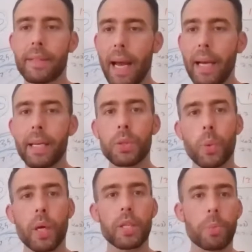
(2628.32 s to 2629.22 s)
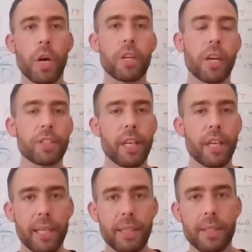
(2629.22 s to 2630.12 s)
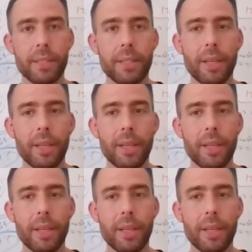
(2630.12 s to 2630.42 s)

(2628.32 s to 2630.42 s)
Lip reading: That is what a smart contract is.